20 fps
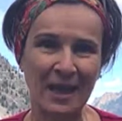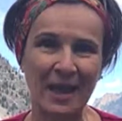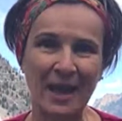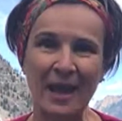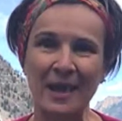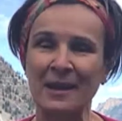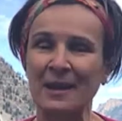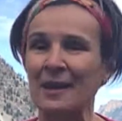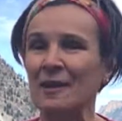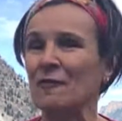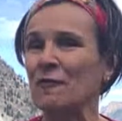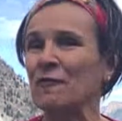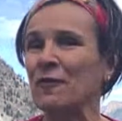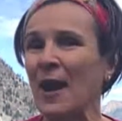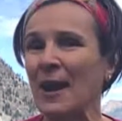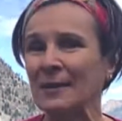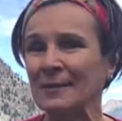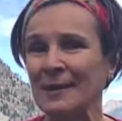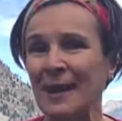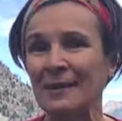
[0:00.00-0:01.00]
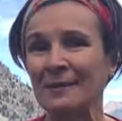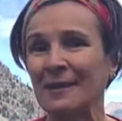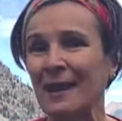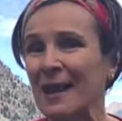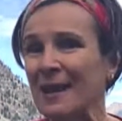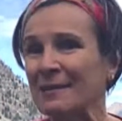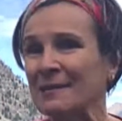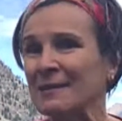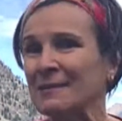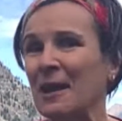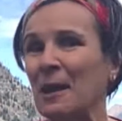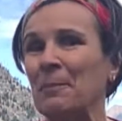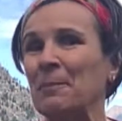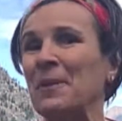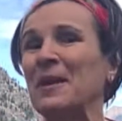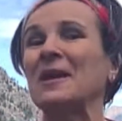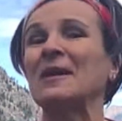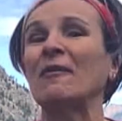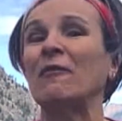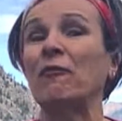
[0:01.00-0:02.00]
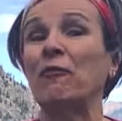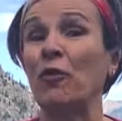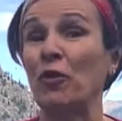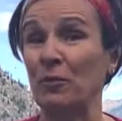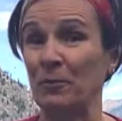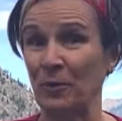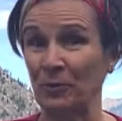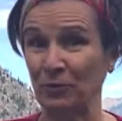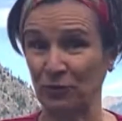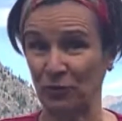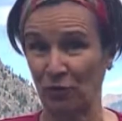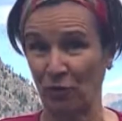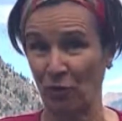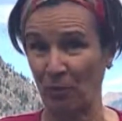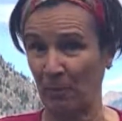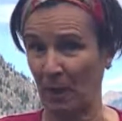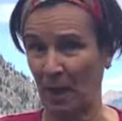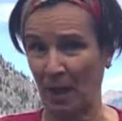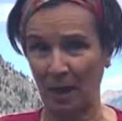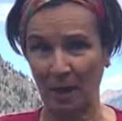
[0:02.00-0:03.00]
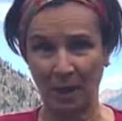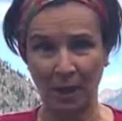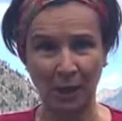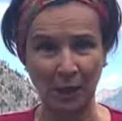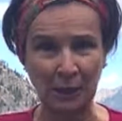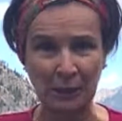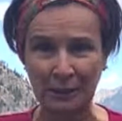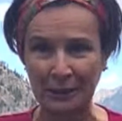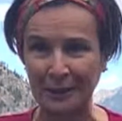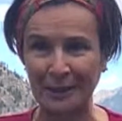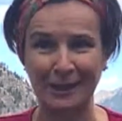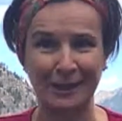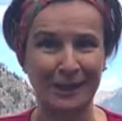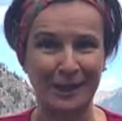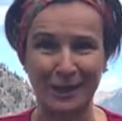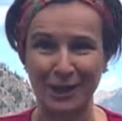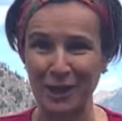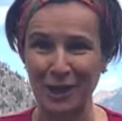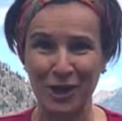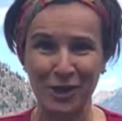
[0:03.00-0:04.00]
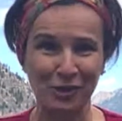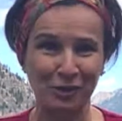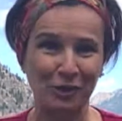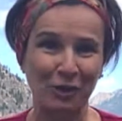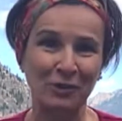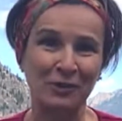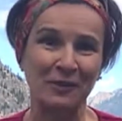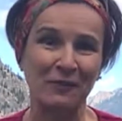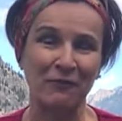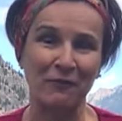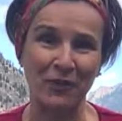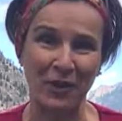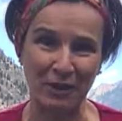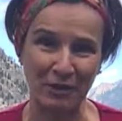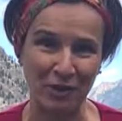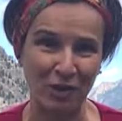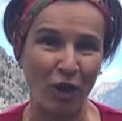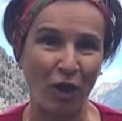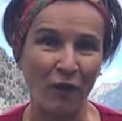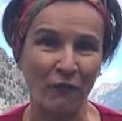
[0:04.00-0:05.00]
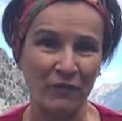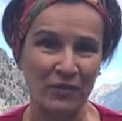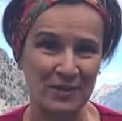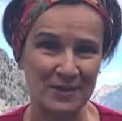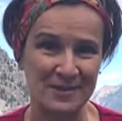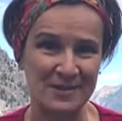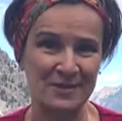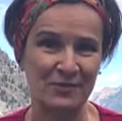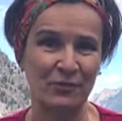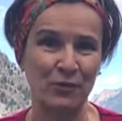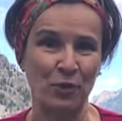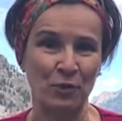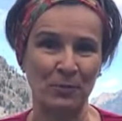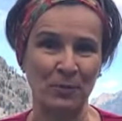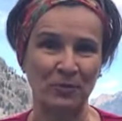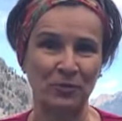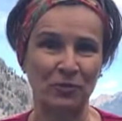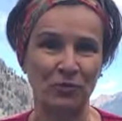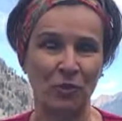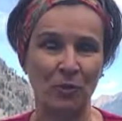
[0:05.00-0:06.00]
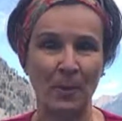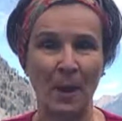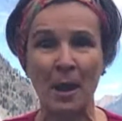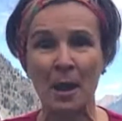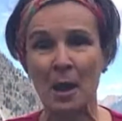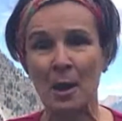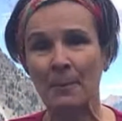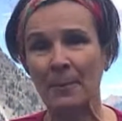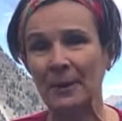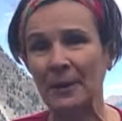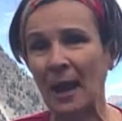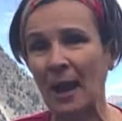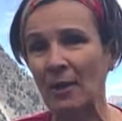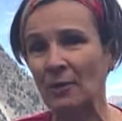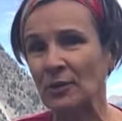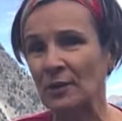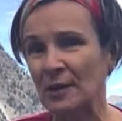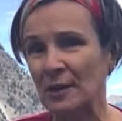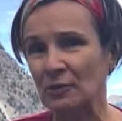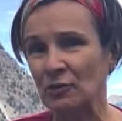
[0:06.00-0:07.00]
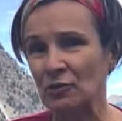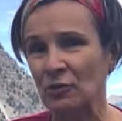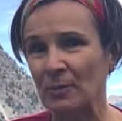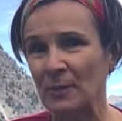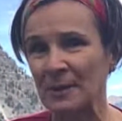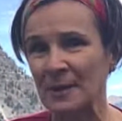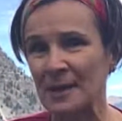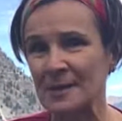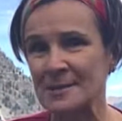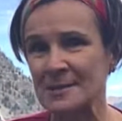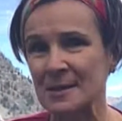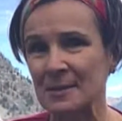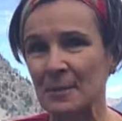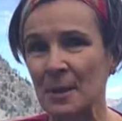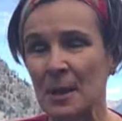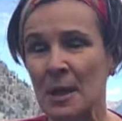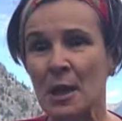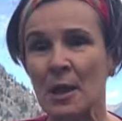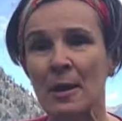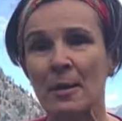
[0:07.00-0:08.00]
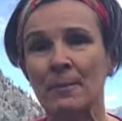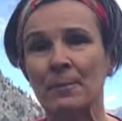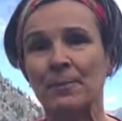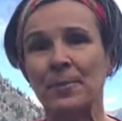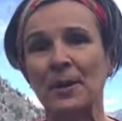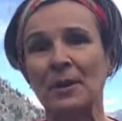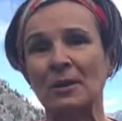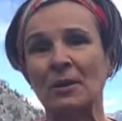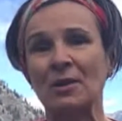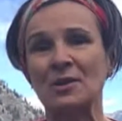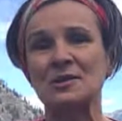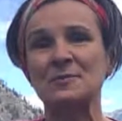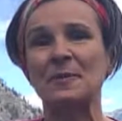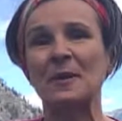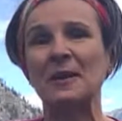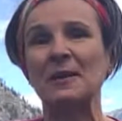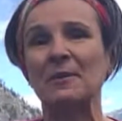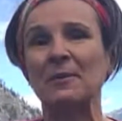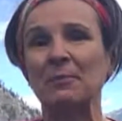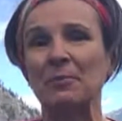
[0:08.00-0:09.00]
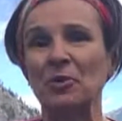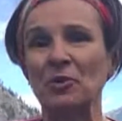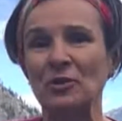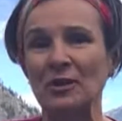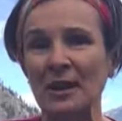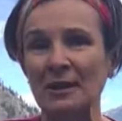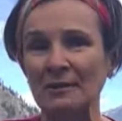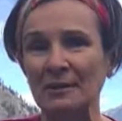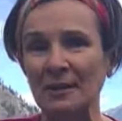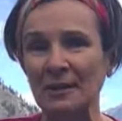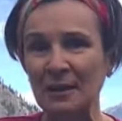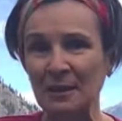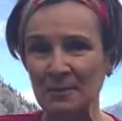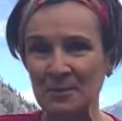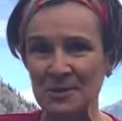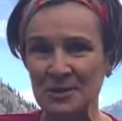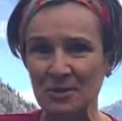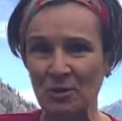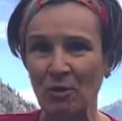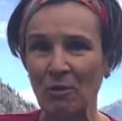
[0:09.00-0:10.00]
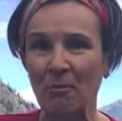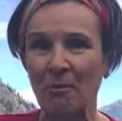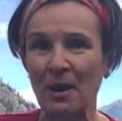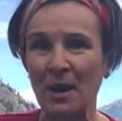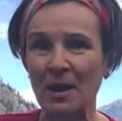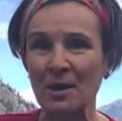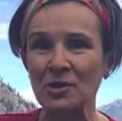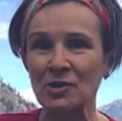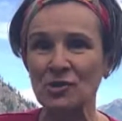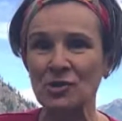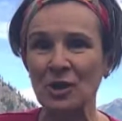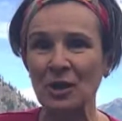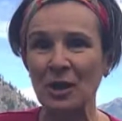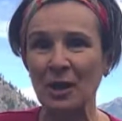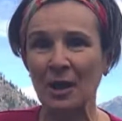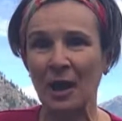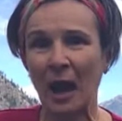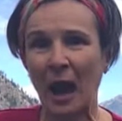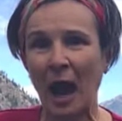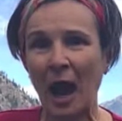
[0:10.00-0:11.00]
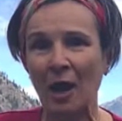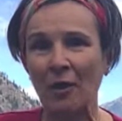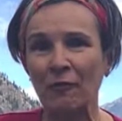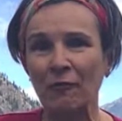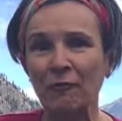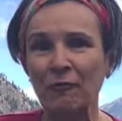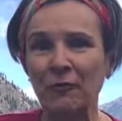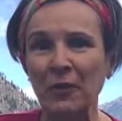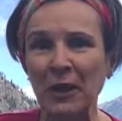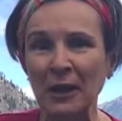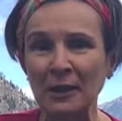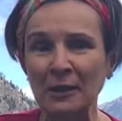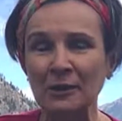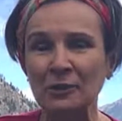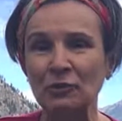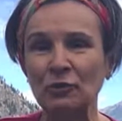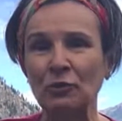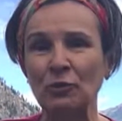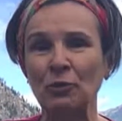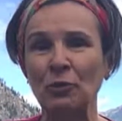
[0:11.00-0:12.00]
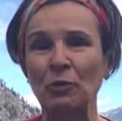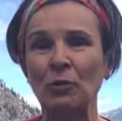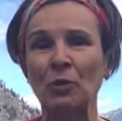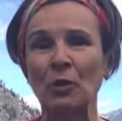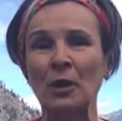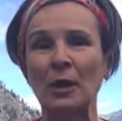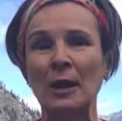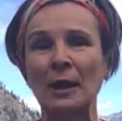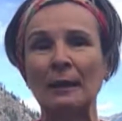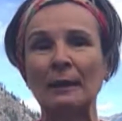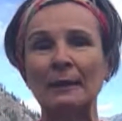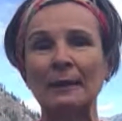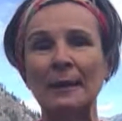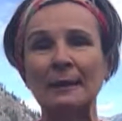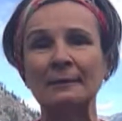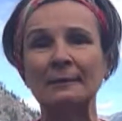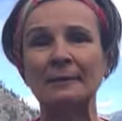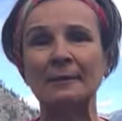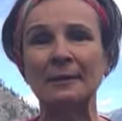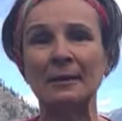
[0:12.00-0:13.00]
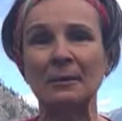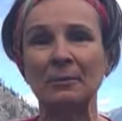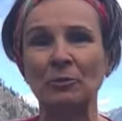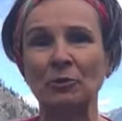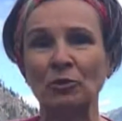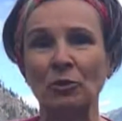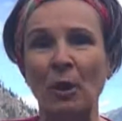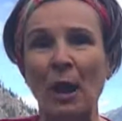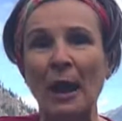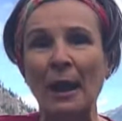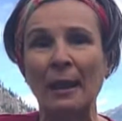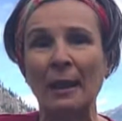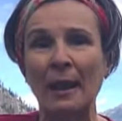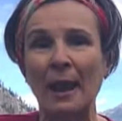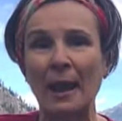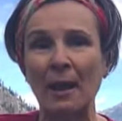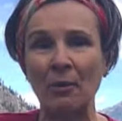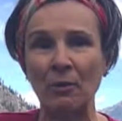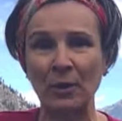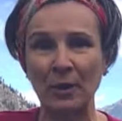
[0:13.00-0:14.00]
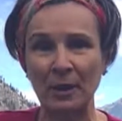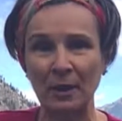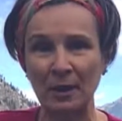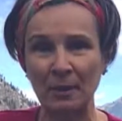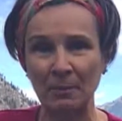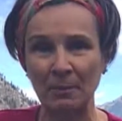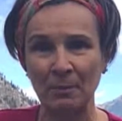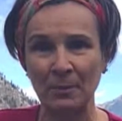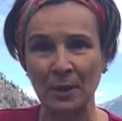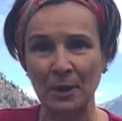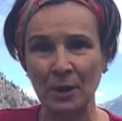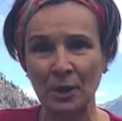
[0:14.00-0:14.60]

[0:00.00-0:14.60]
And in fact, that ended up being a form of trauma. Clearly not a very obvious form of trauma. But how did that traumatize him? Because by protecting him so much, I failed to allow him